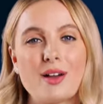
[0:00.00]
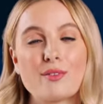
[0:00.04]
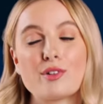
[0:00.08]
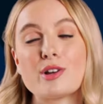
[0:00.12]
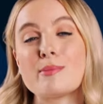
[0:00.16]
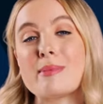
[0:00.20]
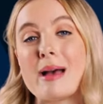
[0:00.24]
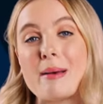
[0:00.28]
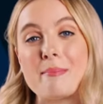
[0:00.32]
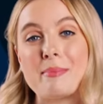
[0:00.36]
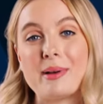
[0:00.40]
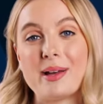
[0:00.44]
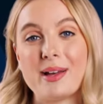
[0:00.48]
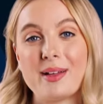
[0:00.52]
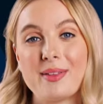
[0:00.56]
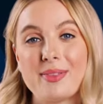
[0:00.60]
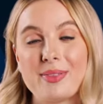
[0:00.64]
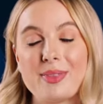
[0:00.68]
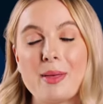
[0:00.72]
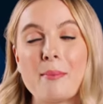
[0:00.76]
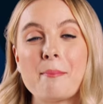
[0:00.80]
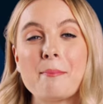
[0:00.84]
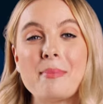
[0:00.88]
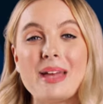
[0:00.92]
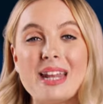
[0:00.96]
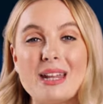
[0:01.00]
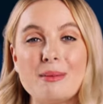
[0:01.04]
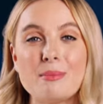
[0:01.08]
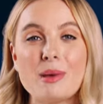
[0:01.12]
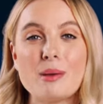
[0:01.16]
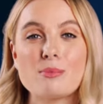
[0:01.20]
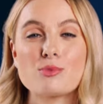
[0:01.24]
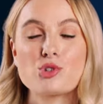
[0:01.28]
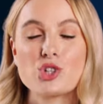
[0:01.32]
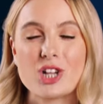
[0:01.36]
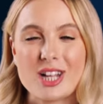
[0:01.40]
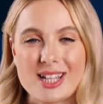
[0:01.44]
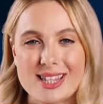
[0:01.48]
Remember, the
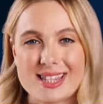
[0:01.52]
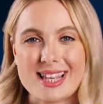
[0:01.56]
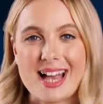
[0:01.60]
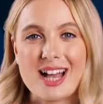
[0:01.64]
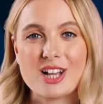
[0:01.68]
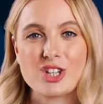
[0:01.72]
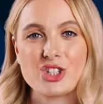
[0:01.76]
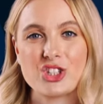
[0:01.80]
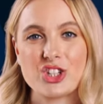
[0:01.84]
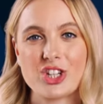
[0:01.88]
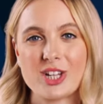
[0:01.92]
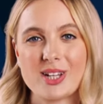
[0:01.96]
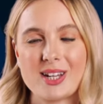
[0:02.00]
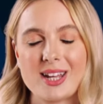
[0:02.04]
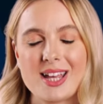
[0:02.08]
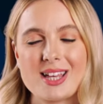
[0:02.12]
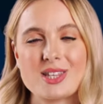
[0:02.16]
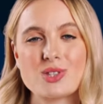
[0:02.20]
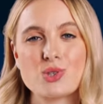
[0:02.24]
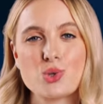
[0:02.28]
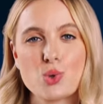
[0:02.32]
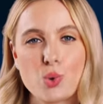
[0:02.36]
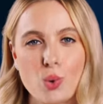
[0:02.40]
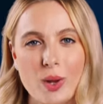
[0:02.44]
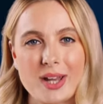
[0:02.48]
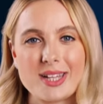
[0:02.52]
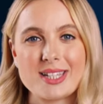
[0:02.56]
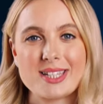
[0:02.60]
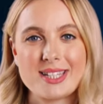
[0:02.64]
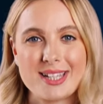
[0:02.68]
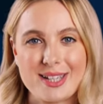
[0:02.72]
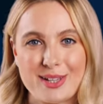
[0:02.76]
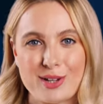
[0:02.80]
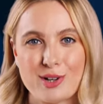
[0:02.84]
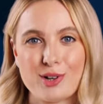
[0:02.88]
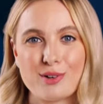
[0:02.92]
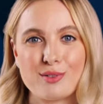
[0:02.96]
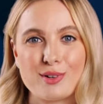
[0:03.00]
minimum transaction is
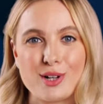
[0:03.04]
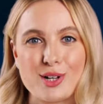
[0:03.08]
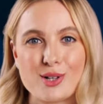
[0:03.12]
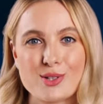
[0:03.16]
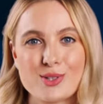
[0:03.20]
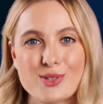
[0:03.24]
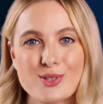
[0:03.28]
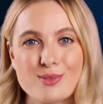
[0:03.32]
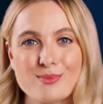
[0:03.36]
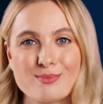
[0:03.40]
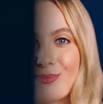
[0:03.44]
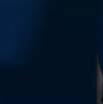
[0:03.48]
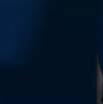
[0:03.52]
20 euros.